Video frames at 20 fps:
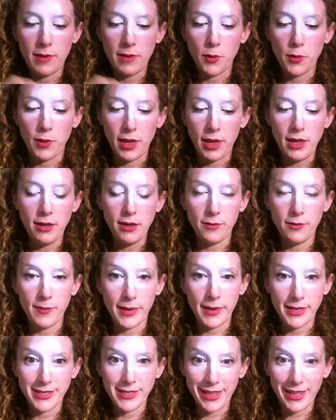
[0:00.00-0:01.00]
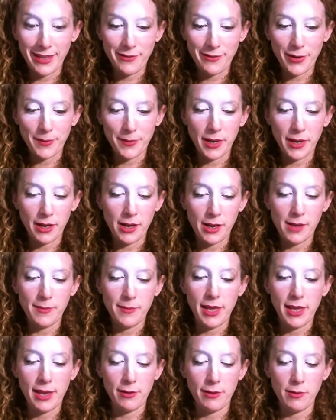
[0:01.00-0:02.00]
rainbow cake by
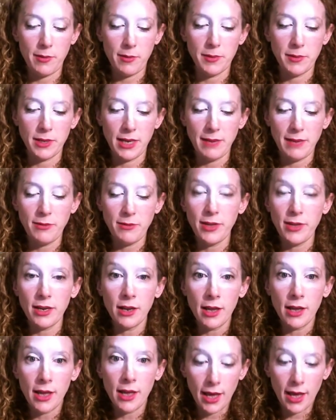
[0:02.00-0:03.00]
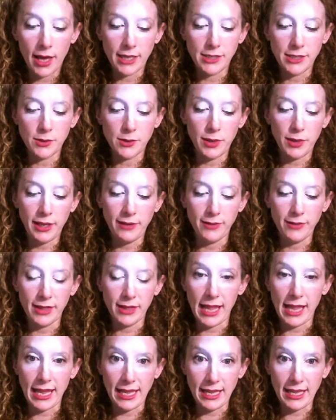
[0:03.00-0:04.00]
StayFarm.com. I can't remember the name of it. I don't
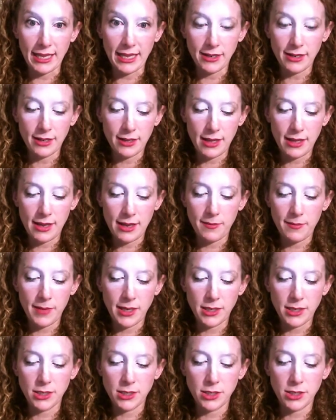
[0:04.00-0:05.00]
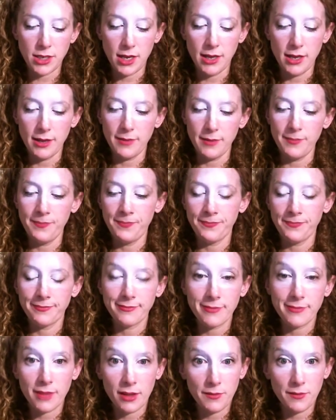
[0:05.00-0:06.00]
even like it that much,
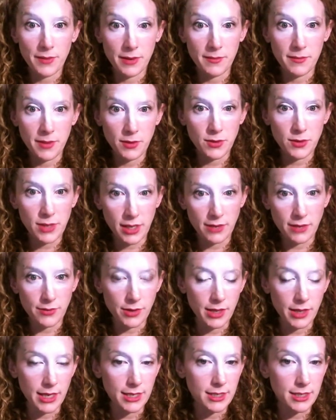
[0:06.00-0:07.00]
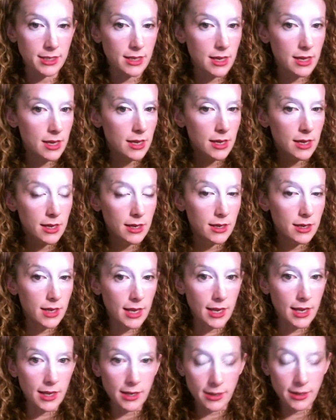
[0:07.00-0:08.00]
but I'm using it for this.
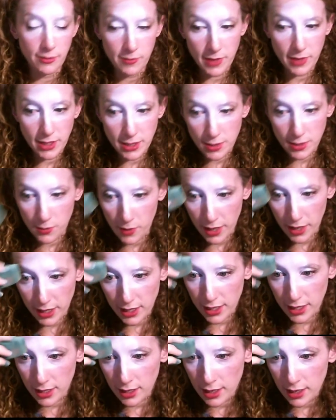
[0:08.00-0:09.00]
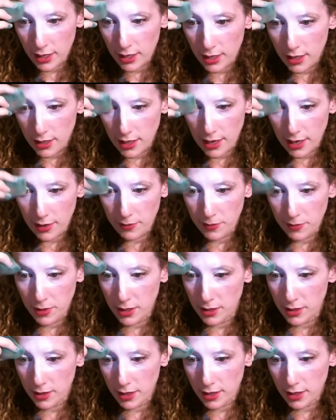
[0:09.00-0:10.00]
And I've mixed the white in. Now
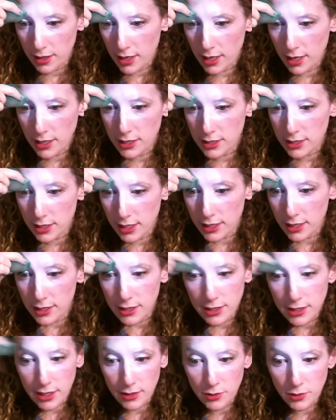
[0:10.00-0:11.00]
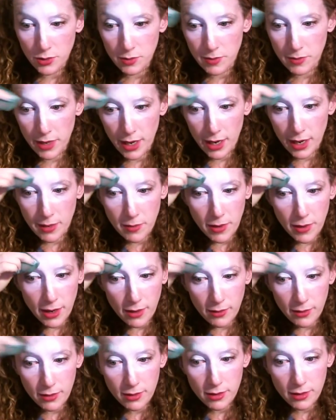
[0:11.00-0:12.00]
I'm going to kind of slide this down toward my
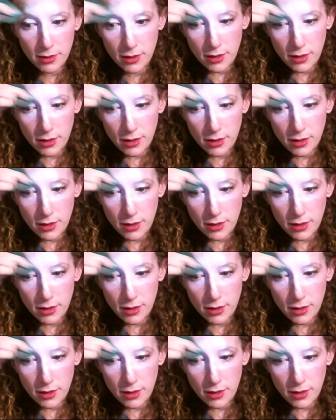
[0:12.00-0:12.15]
eyebrow,